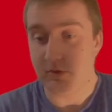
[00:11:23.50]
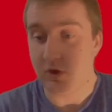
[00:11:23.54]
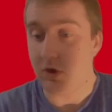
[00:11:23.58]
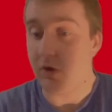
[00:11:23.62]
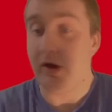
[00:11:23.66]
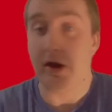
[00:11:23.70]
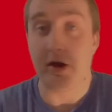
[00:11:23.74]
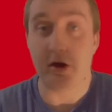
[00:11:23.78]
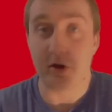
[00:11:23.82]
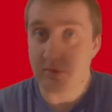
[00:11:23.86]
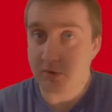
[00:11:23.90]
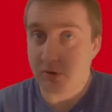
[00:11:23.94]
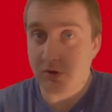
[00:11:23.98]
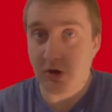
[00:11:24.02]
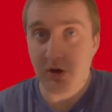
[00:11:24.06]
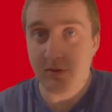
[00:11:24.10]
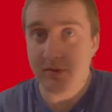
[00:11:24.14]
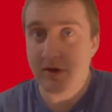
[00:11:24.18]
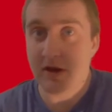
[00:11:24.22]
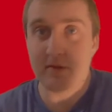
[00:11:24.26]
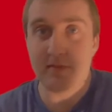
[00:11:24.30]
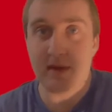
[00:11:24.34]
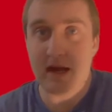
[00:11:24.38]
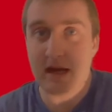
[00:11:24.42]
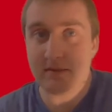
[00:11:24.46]
Harry Maguire
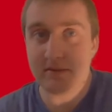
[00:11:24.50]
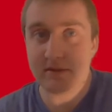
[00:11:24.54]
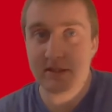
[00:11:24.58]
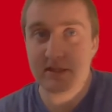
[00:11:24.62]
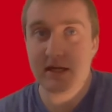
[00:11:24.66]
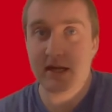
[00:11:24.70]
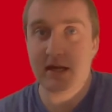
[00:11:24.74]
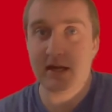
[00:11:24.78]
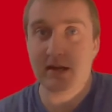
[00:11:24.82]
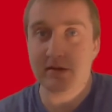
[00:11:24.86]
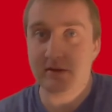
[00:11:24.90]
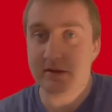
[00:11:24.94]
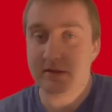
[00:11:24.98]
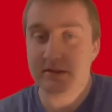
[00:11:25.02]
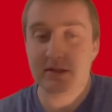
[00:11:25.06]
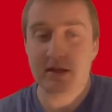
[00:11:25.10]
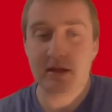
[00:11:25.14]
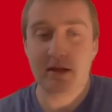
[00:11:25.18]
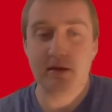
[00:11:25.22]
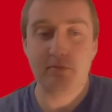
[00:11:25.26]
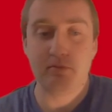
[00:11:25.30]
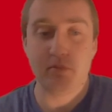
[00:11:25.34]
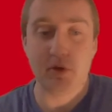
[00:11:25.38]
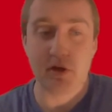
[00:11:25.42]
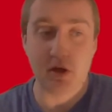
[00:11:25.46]
made a bad mistake in this
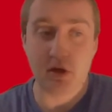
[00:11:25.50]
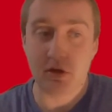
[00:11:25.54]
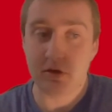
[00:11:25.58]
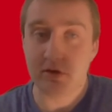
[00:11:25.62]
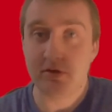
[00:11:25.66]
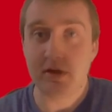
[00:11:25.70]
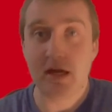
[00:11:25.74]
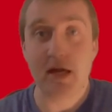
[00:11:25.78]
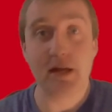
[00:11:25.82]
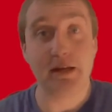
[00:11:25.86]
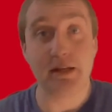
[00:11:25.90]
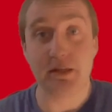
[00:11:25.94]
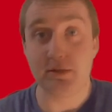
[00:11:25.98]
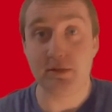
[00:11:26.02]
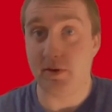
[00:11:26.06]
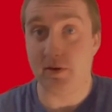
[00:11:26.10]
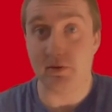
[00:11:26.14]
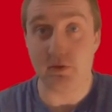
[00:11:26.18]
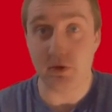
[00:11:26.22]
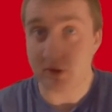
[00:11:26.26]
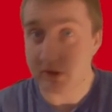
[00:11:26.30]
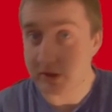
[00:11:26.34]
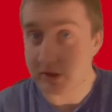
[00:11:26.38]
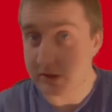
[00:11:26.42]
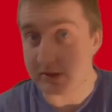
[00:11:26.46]
game, but other than that, he's been
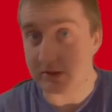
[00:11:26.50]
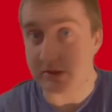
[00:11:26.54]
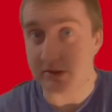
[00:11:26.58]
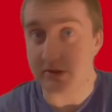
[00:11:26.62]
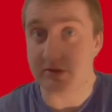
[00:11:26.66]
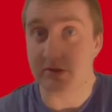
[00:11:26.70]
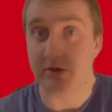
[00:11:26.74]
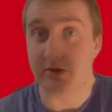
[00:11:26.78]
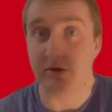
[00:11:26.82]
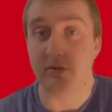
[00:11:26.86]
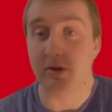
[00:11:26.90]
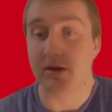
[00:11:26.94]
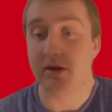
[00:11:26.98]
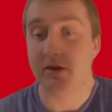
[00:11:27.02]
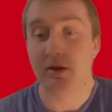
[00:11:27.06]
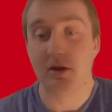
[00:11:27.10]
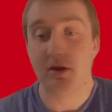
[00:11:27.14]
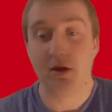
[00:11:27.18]
really good this tournament.